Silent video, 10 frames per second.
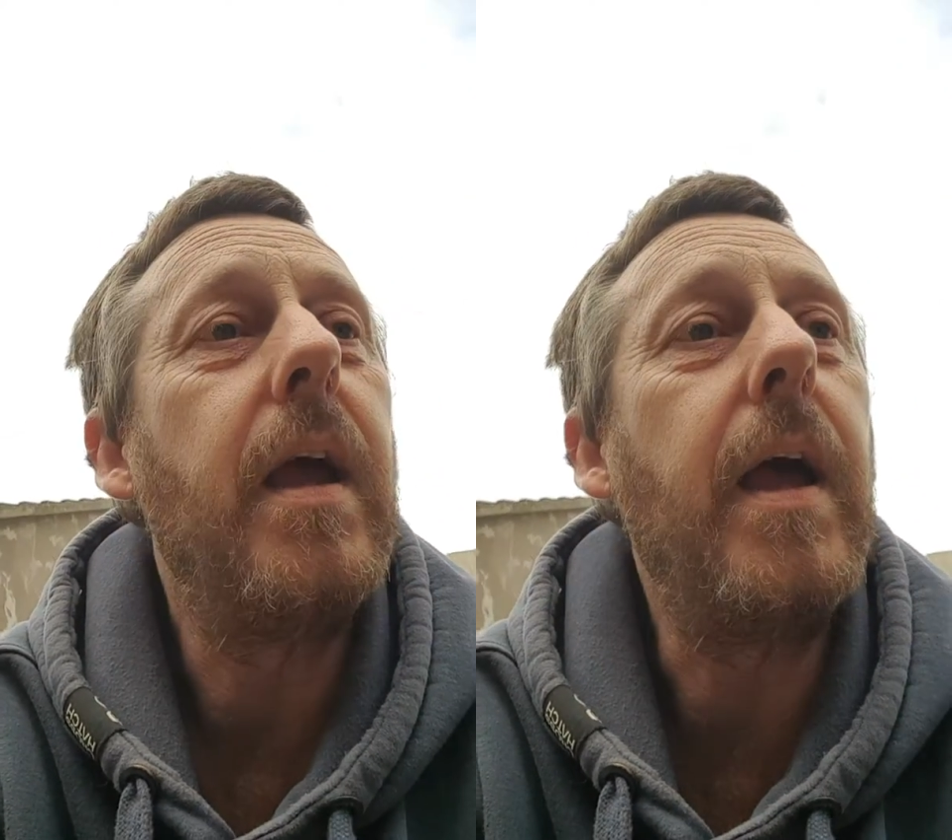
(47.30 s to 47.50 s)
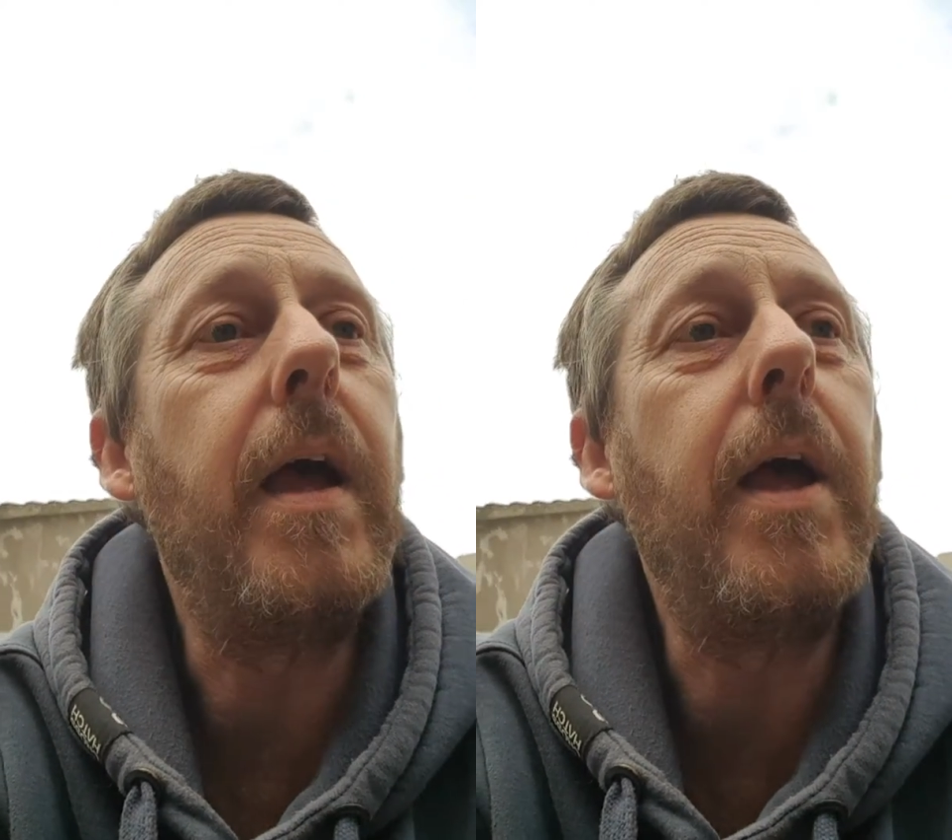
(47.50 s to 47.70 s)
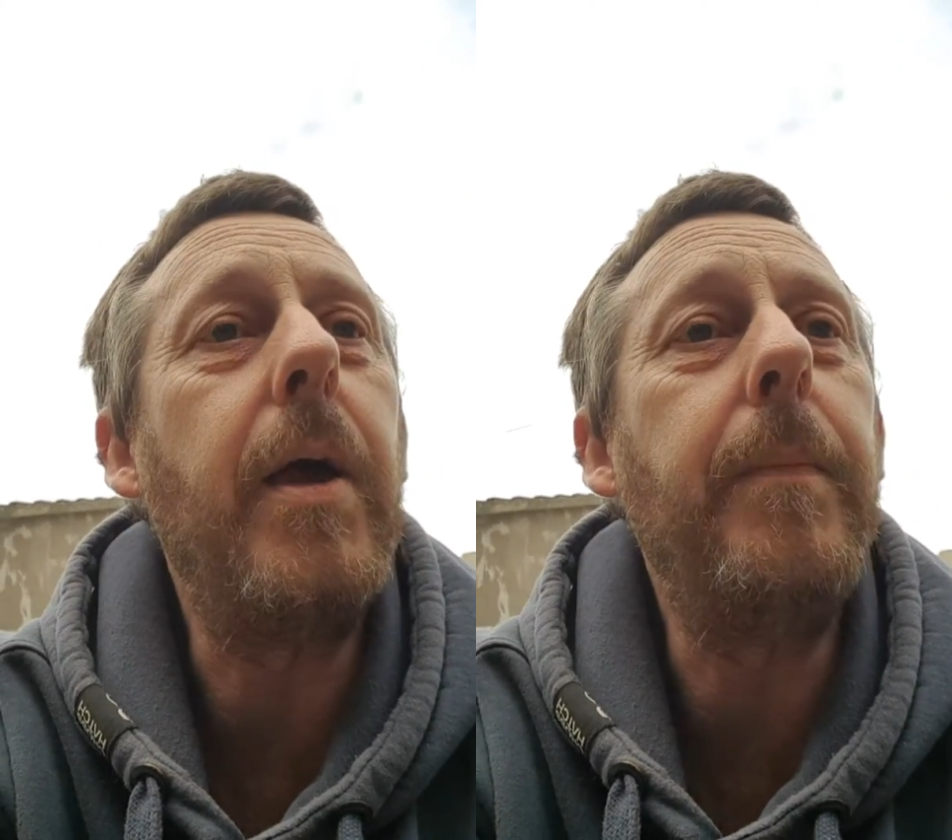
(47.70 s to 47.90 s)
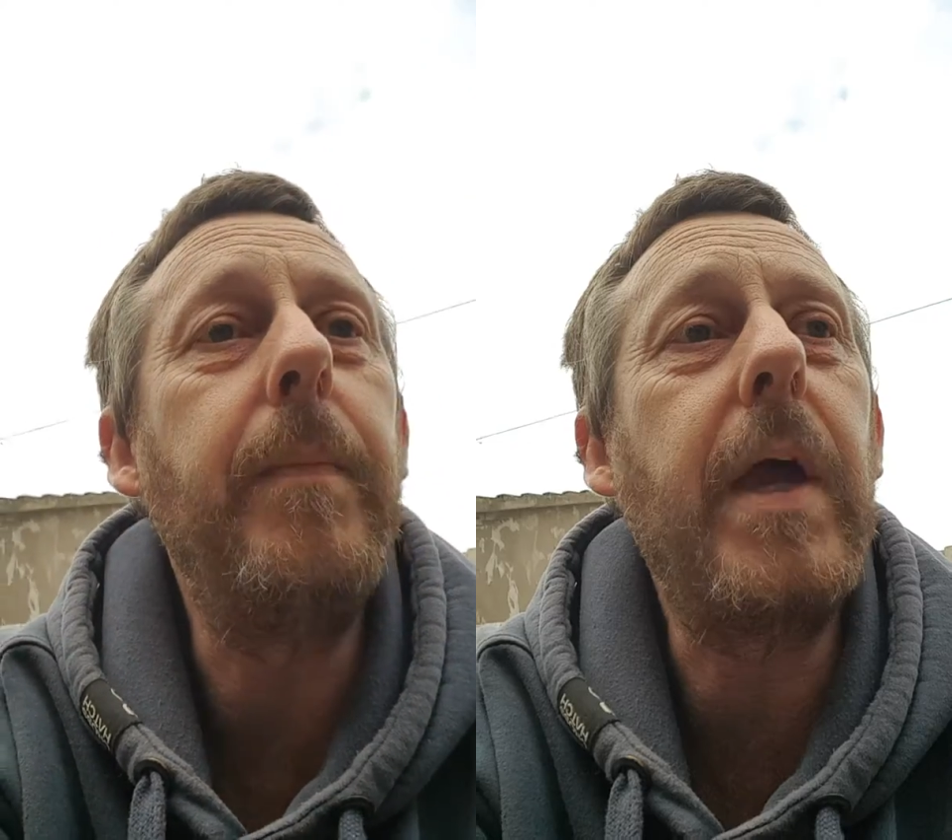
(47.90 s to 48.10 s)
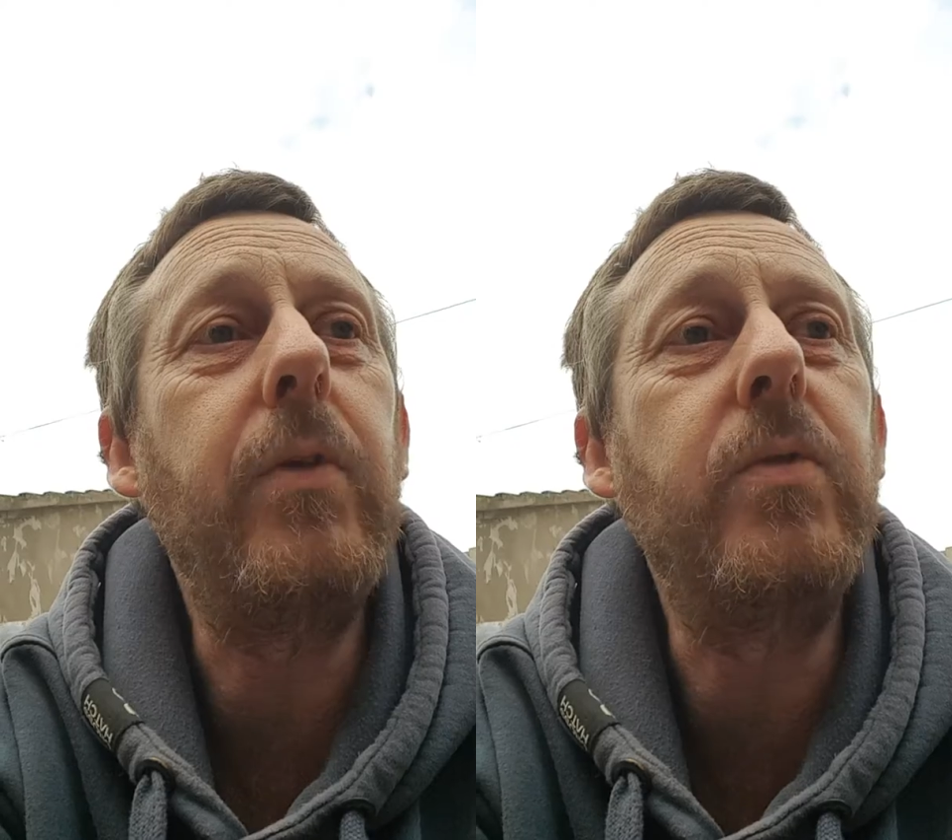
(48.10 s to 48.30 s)

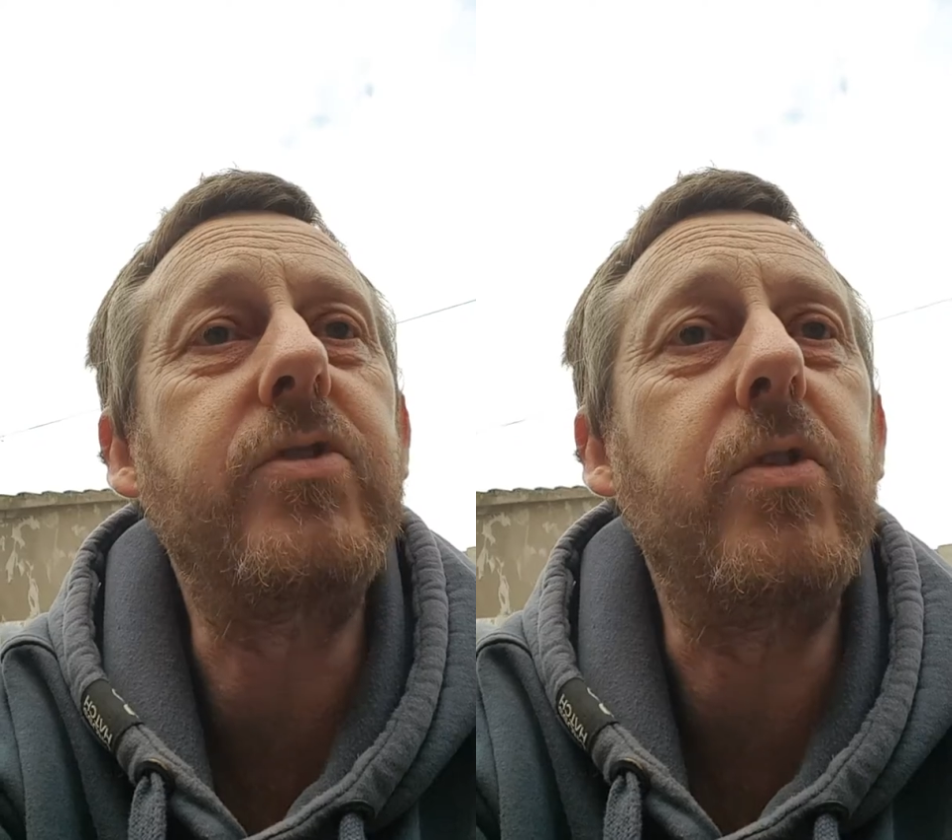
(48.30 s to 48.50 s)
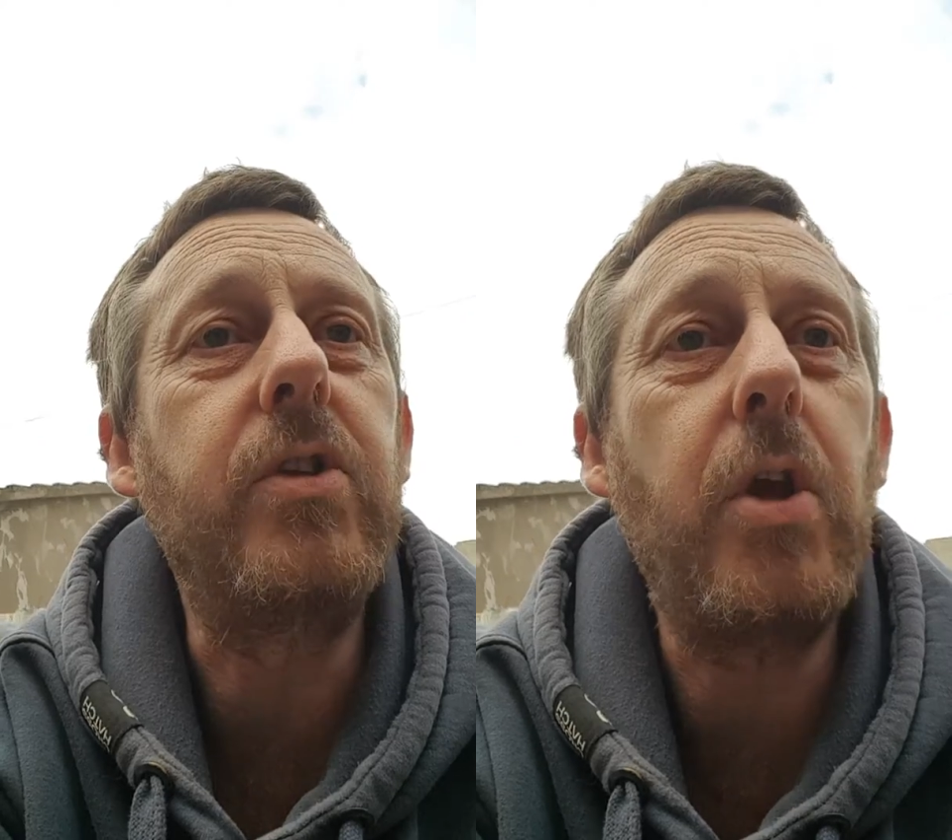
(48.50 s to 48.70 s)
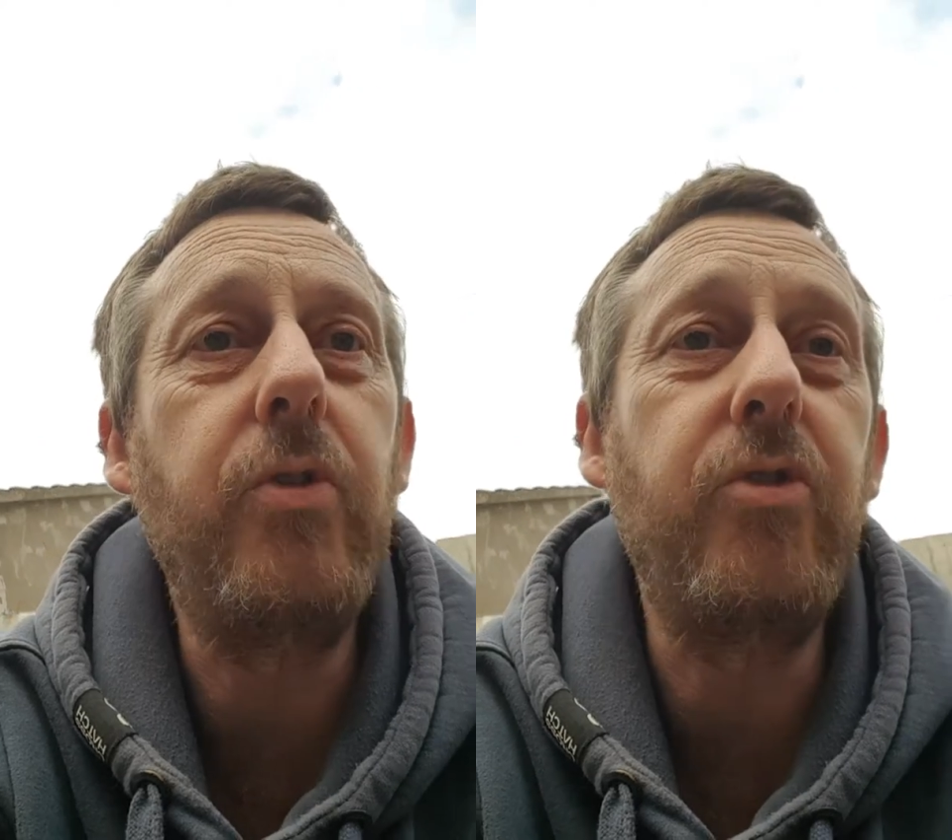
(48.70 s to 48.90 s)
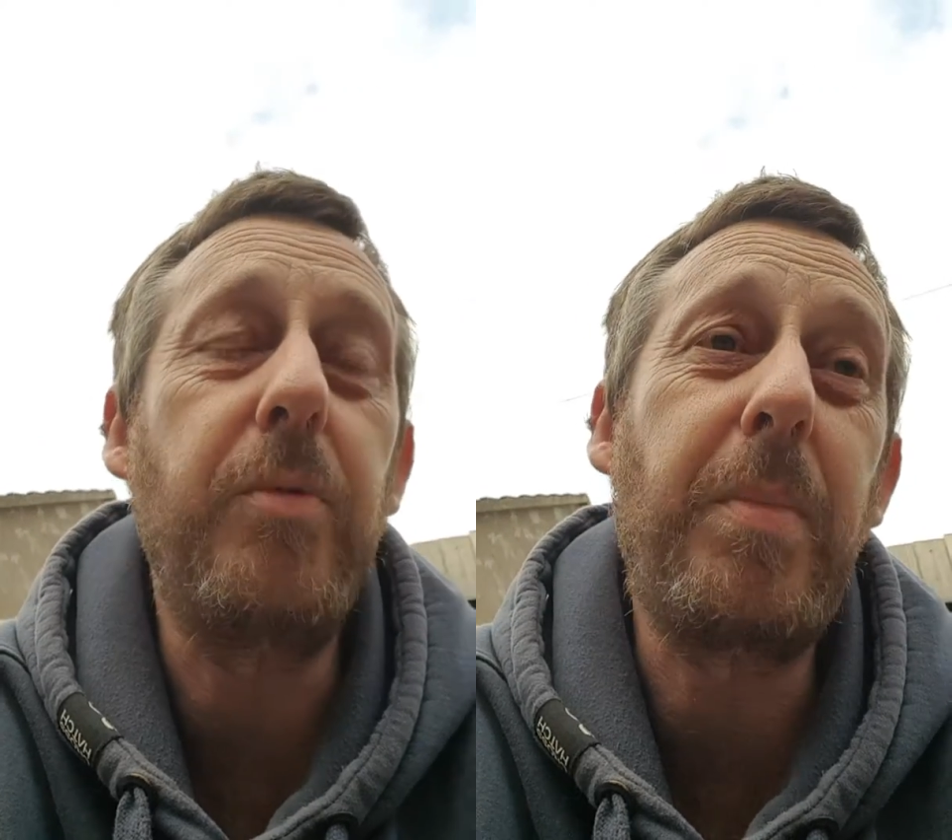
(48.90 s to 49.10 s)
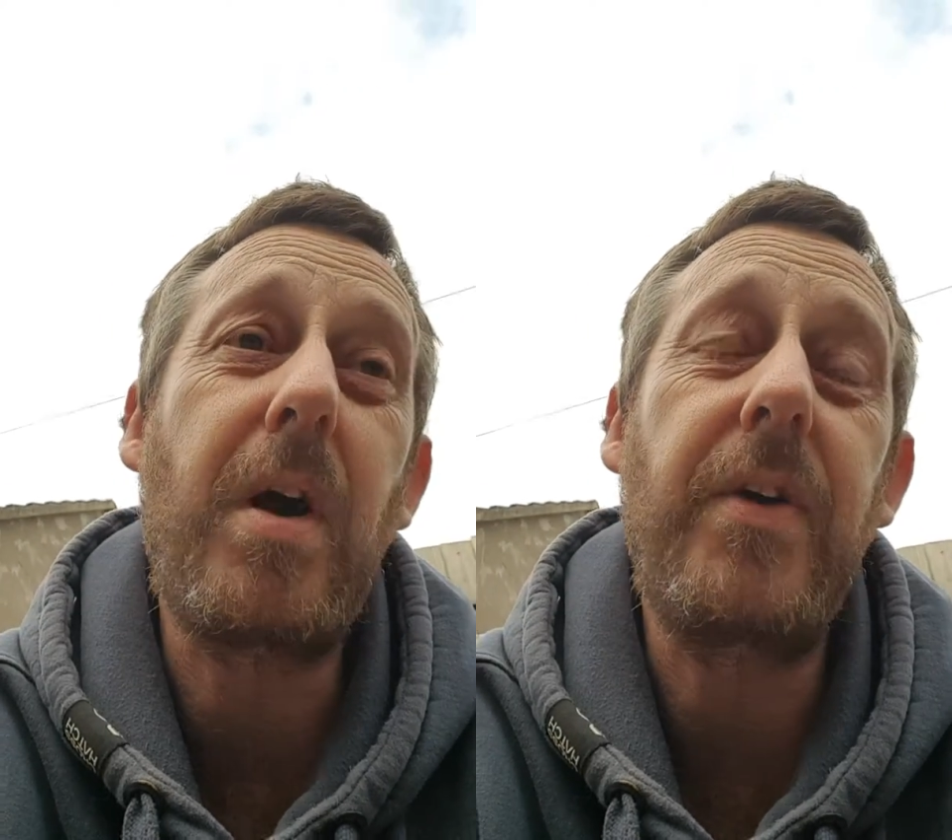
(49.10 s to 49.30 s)
and also go to the
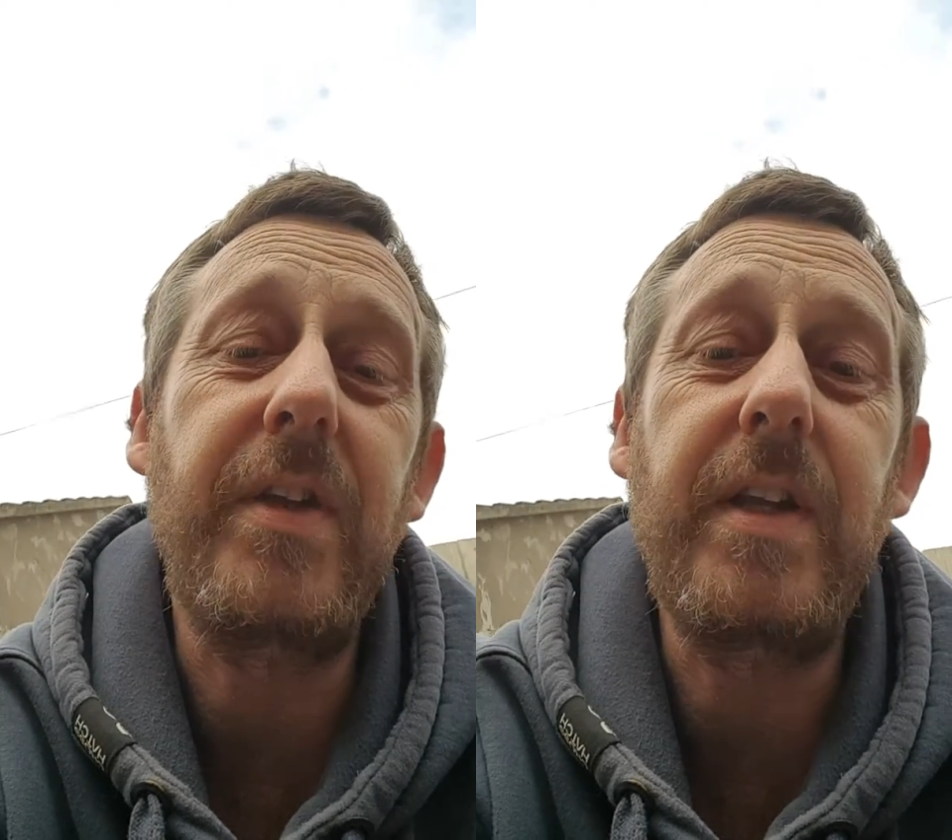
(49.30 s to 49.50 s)
part of the